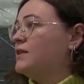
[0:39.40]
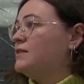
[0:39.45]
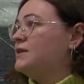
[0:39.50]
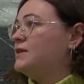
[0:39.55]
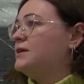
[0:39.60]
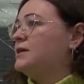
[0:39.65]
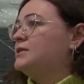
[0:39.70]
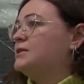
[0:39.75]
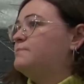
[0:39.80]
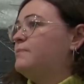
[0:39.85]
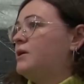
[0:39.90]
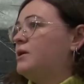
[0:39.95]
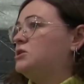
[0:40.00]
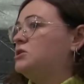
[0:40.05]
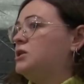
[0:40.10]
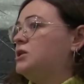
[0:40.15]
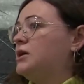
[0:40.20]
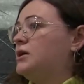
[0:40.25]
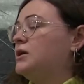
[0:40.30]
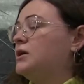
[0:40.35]
And I think
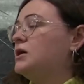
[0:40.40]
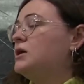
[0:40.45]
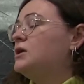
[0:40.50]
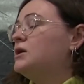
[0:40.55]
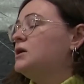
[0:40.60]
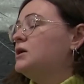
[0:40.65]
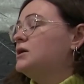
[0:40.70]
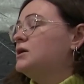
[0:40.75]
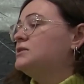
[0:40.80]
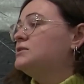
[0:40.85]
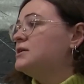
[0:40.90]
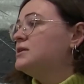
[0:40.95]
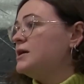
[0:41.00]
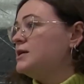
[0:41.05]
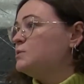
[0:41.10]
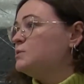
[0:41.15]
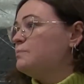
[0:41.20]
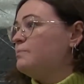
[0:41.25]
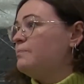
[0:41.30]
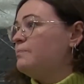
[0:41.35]
especially in
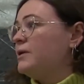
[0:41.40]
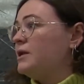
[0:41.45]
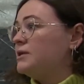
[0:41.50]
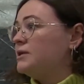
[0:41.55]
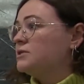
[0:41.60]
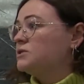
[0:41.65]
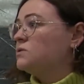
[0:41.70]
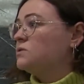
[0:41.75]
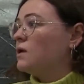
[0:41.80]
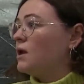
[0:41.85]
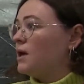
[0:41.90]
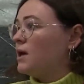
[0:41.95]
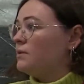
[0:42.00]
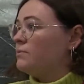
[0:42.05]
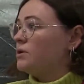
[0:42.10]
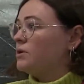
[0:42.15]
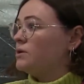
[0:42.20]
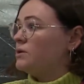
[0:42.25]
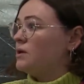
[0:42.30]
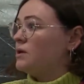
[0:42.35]
today's political
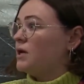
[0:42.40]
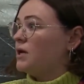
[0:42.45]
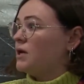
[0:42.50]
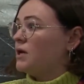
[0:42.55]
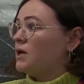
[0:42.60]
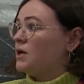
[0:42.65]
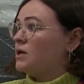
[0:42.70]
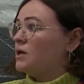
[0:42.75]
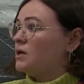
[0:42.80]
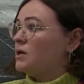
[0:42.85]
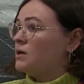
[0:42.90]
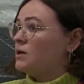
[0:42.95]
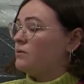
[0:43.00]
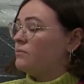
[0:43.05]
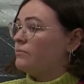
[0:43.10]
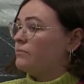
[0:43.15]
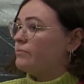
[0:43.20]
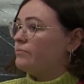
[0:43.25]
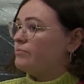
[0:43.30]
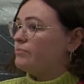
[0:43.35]
climate,
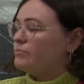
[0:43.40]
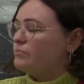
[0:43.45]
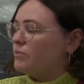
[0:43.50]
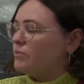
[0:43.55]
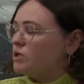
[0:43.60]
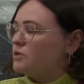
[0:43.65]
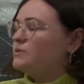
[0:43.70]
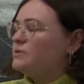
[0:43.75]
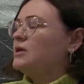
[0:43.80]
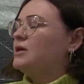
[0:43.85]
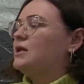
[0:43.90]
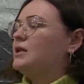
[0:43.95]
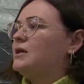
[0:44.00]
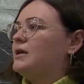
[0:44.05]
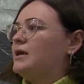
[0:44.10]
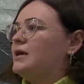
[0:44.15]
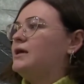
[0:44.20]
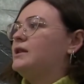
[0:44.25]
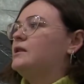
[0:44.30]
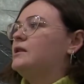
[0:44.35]
most
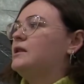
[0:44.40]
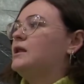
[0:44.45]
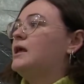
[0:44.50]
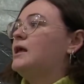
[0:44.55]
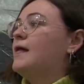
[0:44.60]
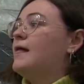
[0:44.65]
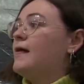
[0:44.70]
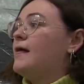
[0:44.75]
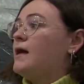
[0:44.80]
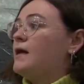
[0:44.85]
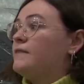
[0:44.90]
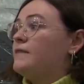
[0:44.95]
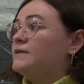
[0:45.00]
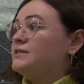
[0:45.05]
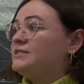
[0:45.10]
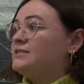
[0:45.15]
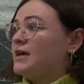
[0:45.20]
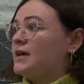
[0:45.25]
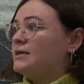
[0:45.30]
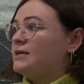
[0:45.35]
particularly in the
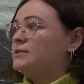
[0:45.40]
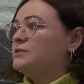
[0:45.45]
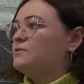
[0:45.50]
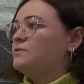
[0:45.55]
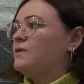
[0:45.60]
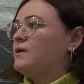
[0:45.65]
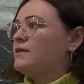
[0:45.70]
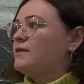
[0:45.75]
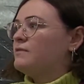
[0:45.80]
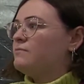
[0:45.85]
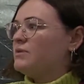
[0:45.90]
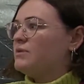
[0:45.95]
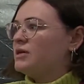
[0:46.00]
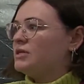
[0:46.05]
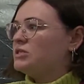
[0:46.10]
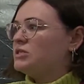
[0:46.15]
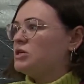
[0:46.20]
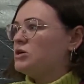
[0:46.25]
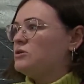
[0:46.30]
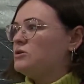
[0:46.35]
States with
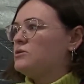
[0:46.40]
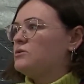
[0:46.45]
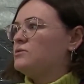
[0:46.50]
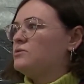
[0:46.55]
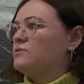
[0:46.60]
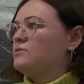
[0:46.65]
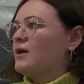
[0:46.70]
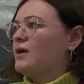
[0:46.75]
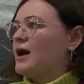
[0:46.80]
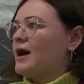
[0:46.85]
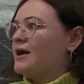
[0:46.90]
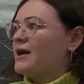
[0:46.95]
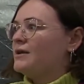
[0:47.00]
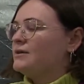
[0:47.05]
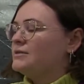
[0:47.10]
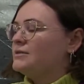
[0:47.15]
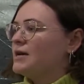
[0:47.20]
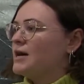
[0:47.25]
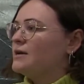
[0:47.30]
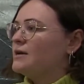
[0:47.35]
Me Too
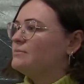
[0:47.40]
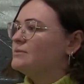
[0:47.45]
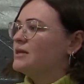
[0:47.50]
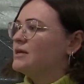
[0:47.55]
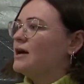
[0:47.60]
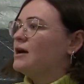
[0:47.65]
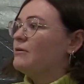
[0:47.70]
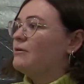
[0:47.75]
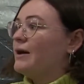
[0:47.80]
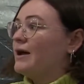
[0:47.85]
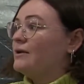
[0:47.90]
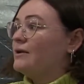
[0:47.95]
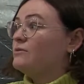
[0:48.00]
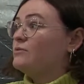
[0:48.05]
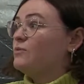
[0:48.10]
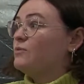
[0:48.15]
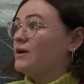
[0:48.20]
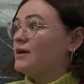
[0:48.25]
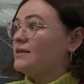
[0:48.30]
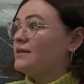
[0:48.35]
and Time's Up,
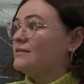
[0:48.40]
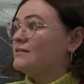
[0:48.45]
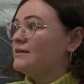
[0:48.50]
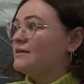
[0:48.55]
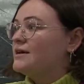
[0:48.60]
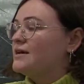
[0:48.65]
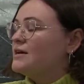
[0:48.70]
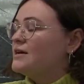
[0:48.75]
and with